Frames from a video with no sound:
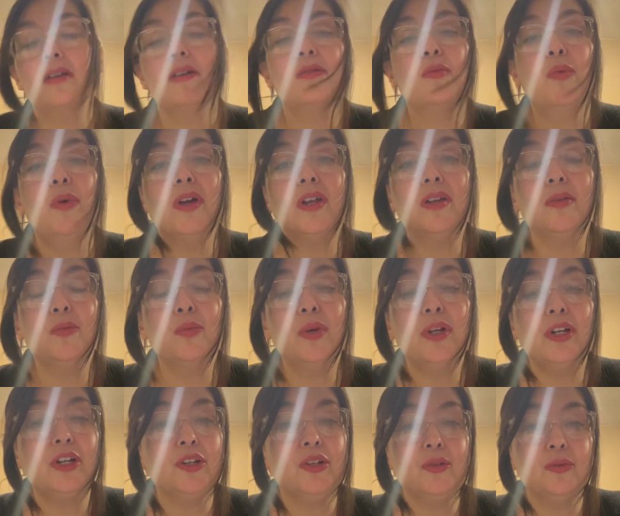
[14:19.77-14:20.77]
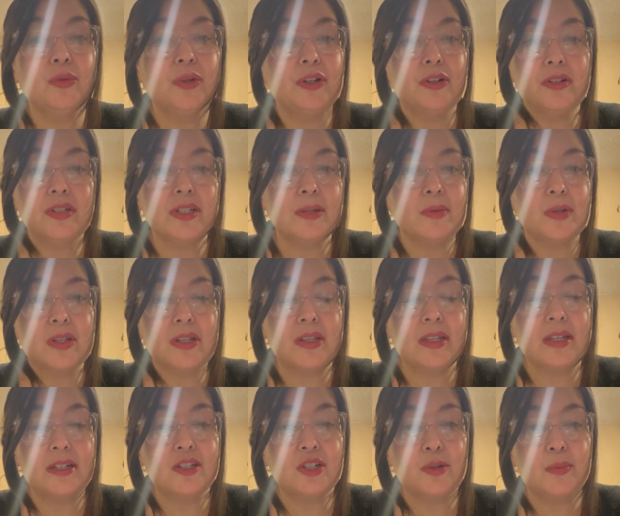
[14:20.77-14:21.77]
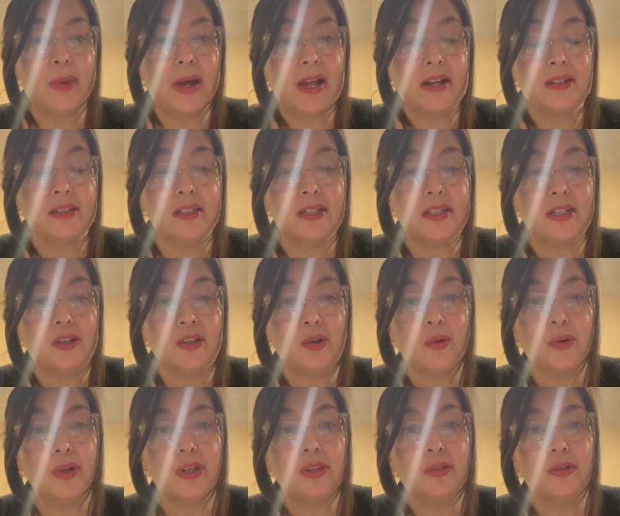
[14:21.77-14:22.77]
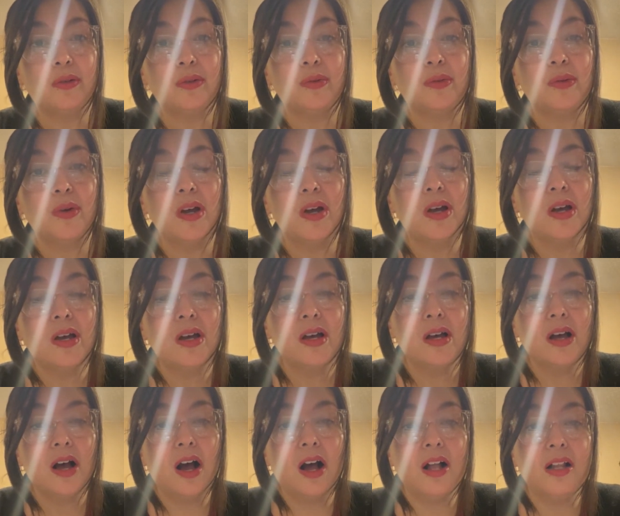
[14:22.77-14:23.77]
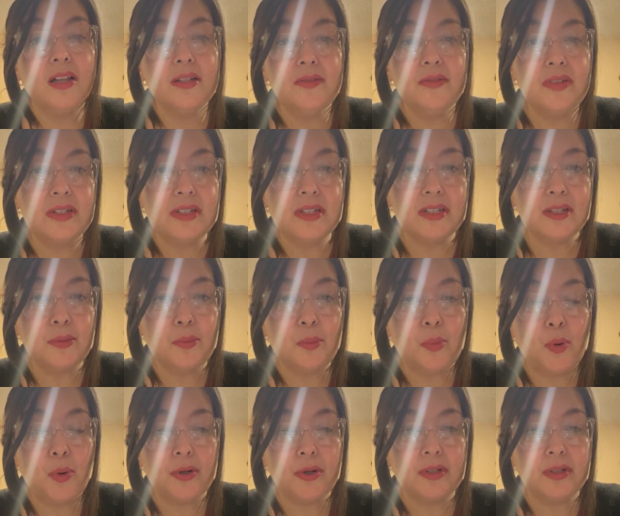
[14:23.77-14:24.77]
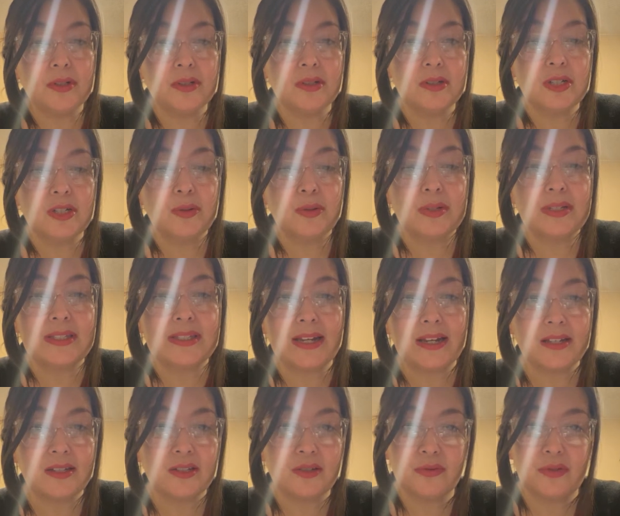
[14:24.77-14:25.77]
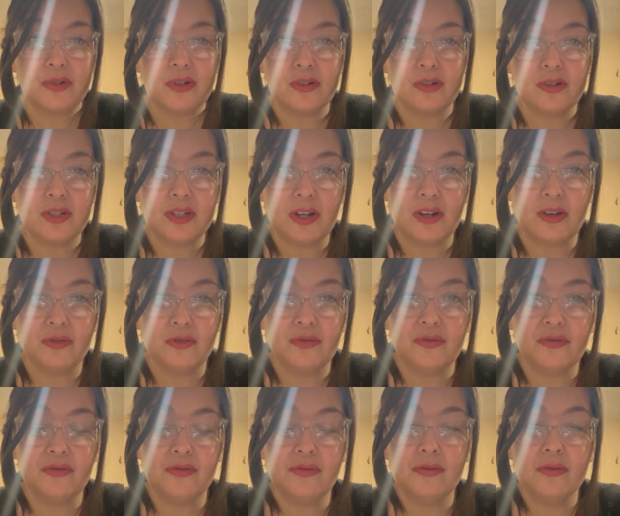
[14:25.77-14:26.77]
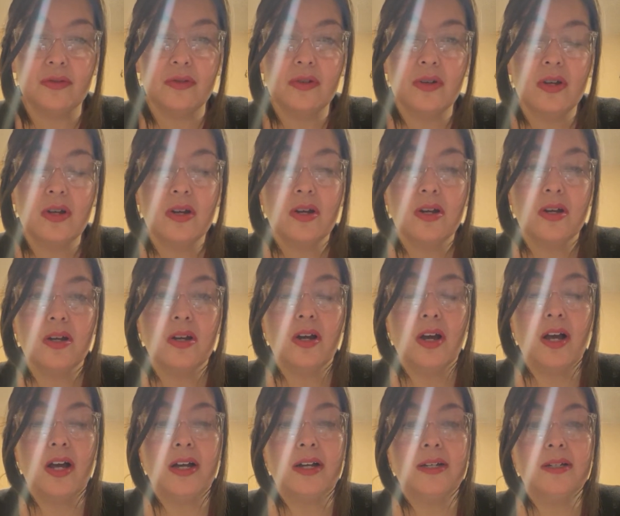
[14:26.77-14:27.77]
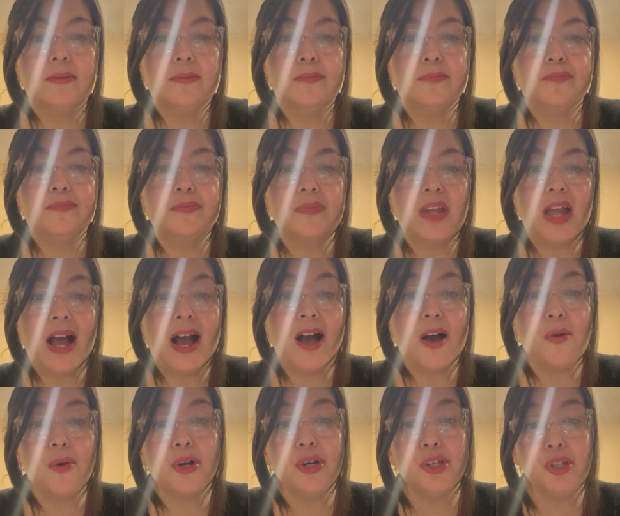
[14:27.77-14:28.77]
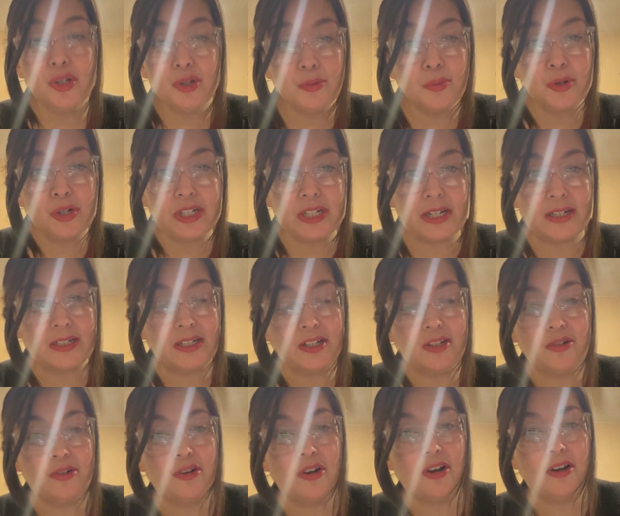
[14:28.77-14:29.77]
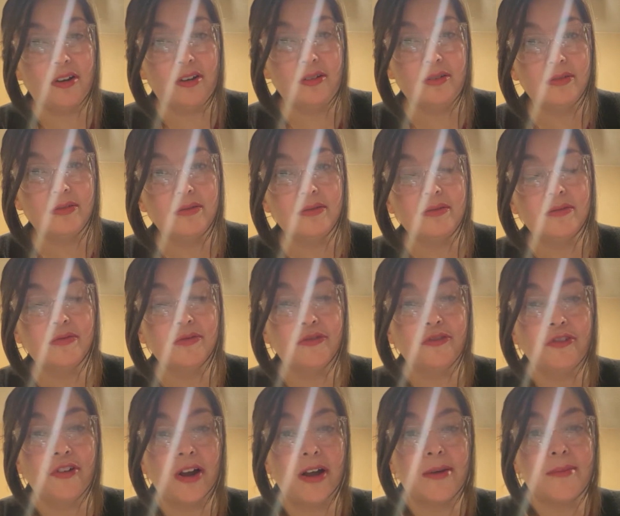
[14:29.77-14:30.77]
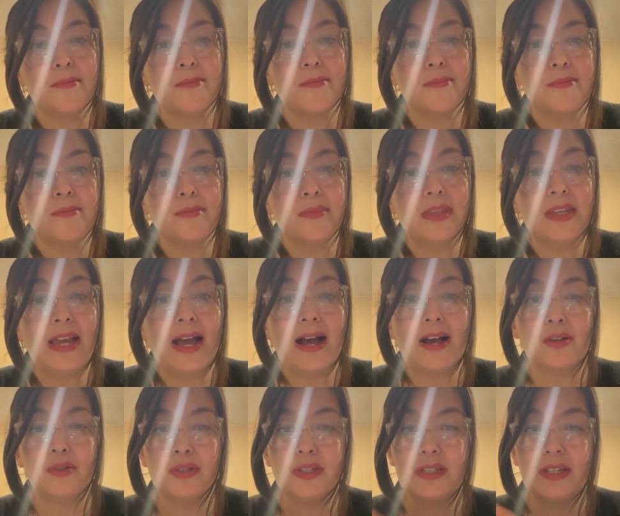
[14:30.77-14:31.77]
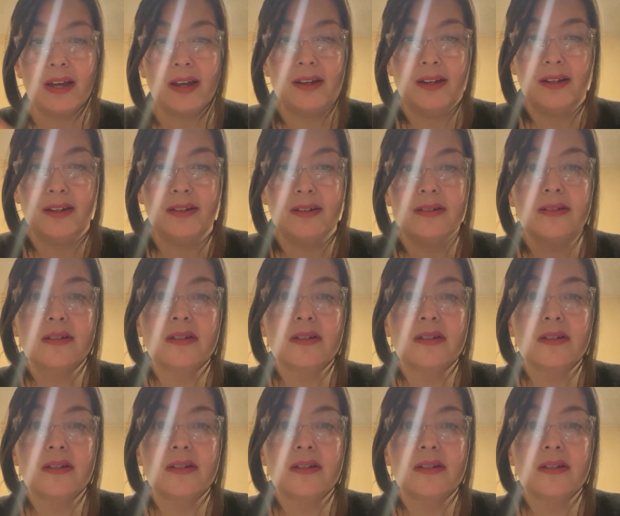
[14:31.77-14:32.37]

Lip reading: What are some of the things you're battling and going through? All of this is important to assess for yourself. How are you protecting your heart from the outside?